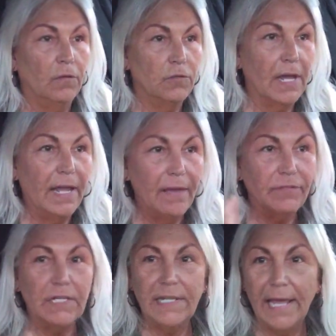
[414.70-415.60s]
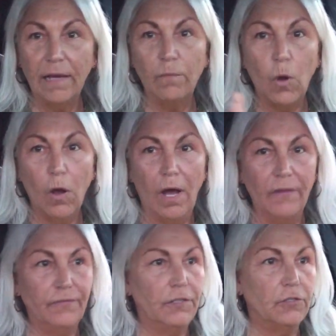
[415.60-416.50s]
So I have to take them
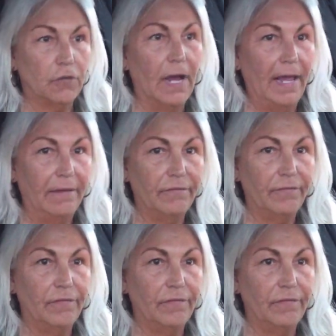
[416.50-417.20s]
off to drive.